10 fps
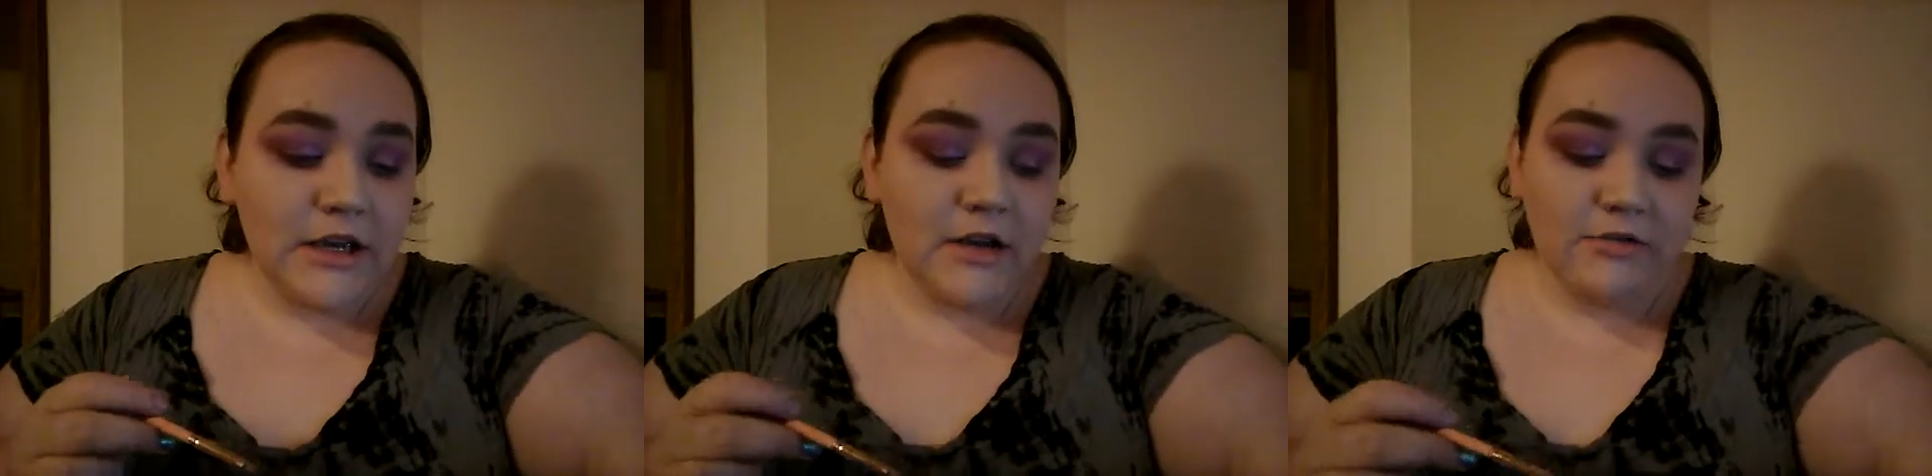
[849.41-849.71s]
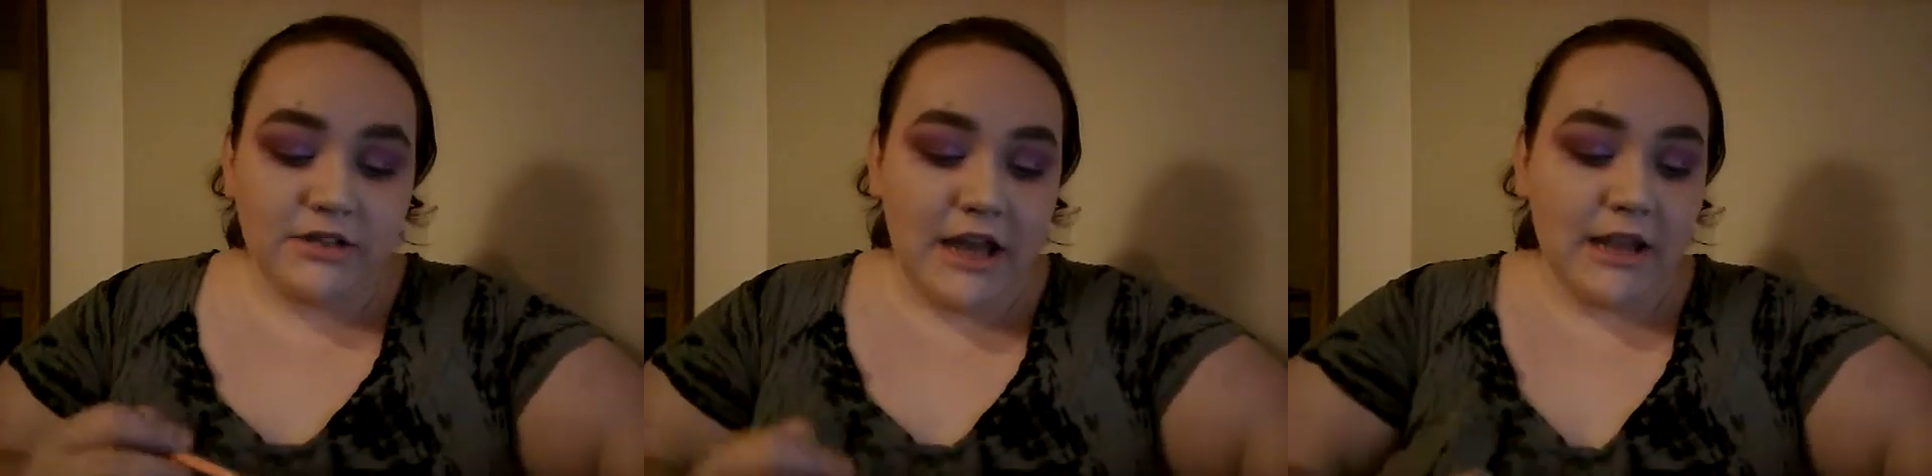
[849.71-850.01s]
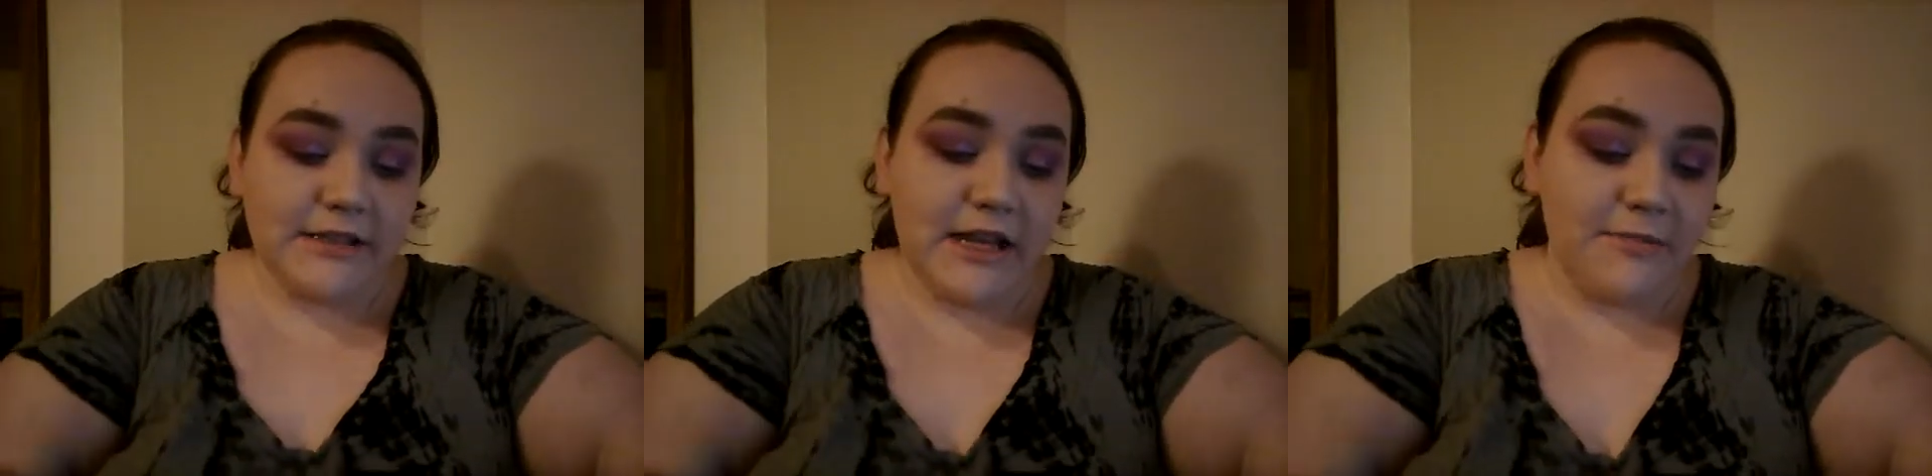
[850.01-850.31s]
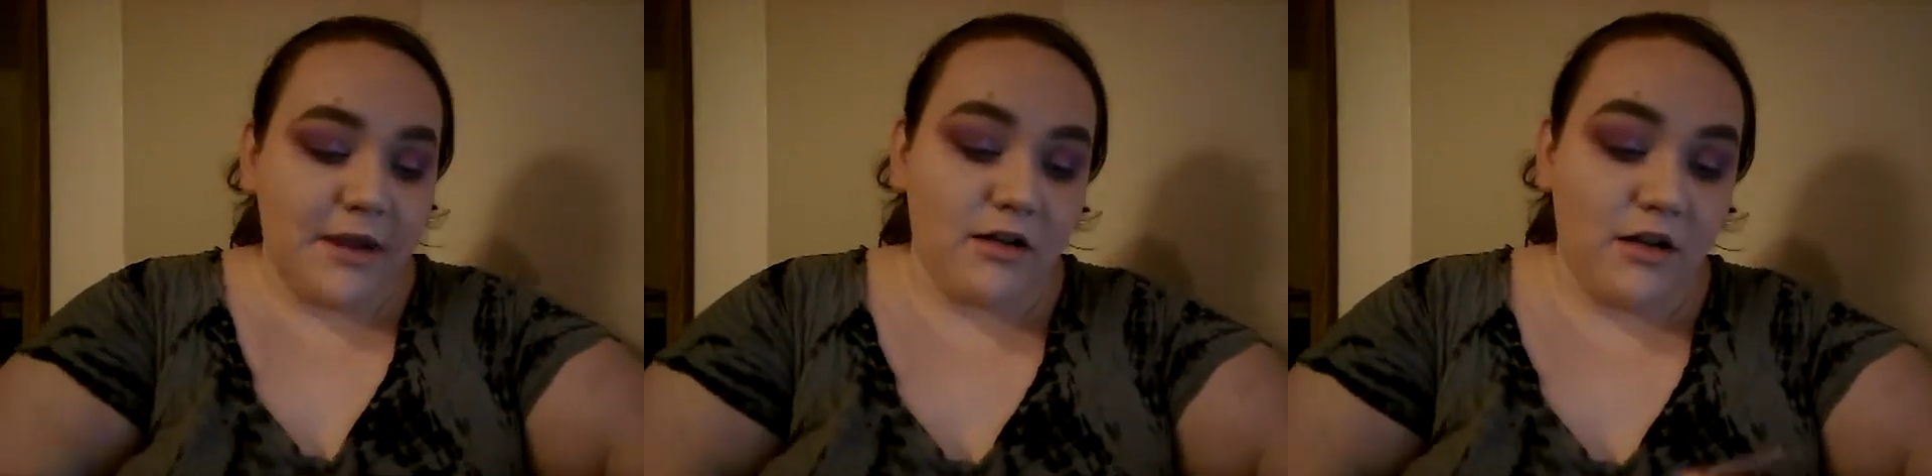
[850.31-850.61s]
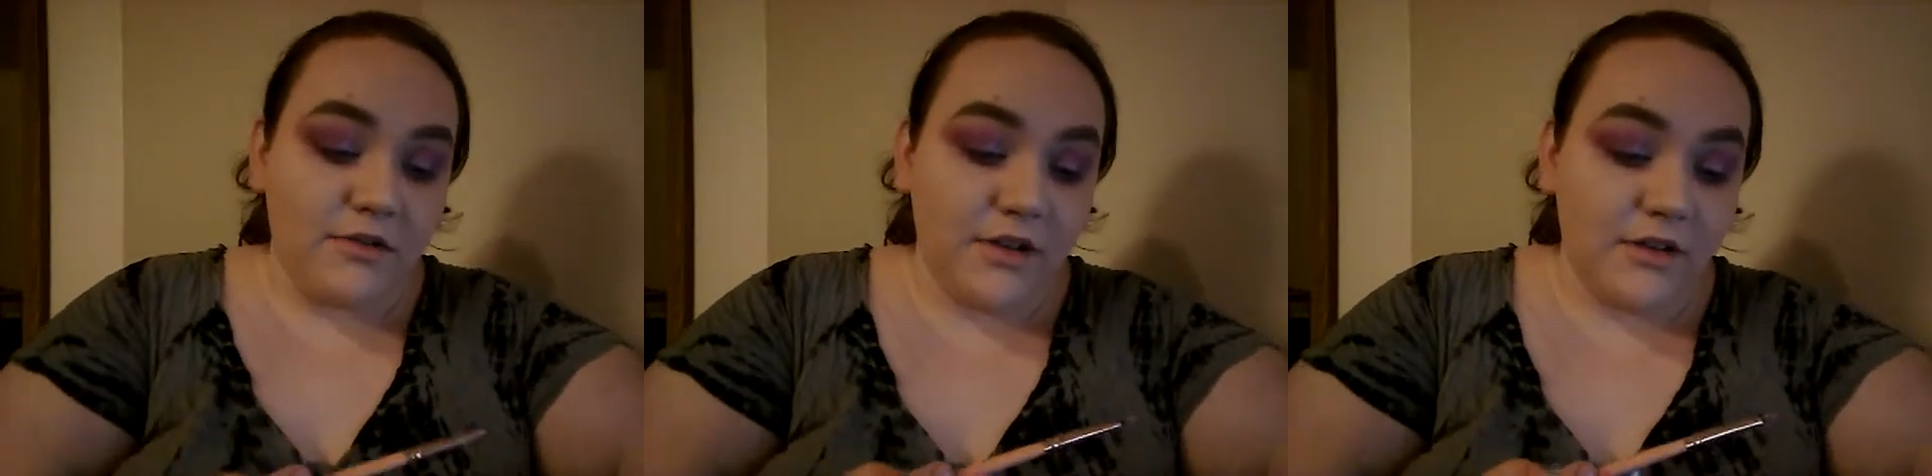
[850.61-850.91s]
We're gonna take Sandman
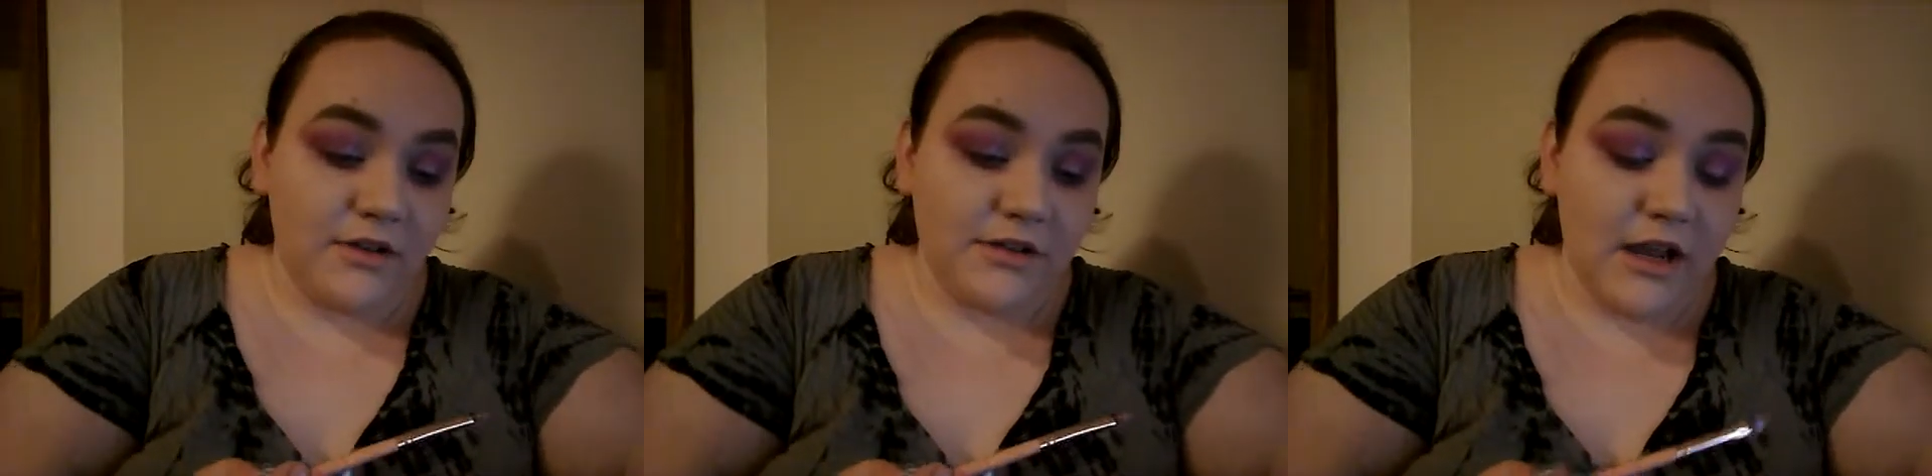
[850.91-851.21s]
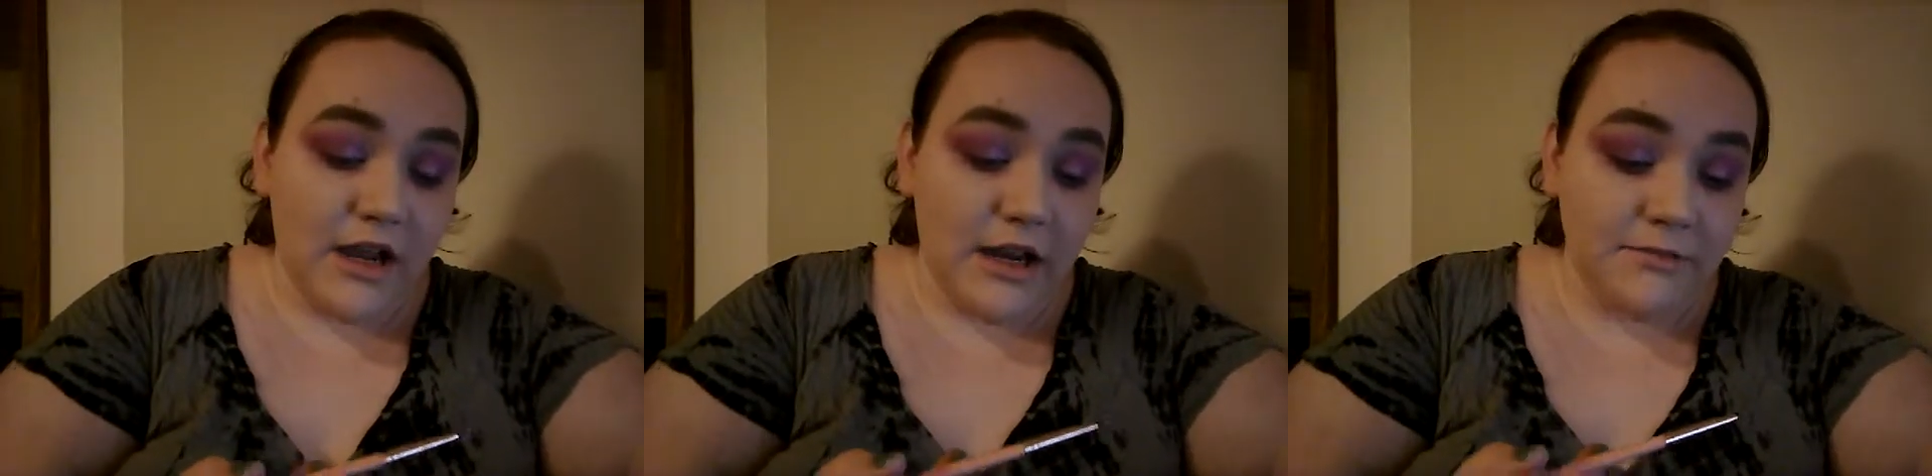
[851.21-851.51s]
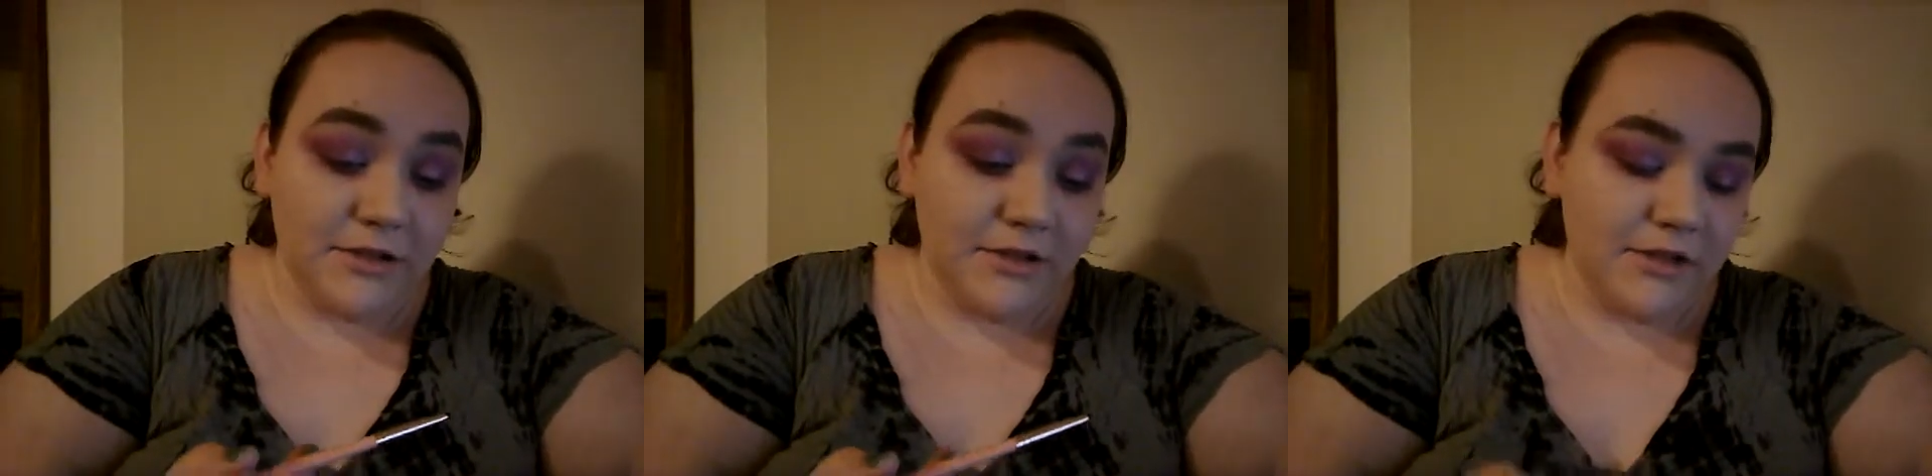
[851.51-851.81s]
on the other side, Mr.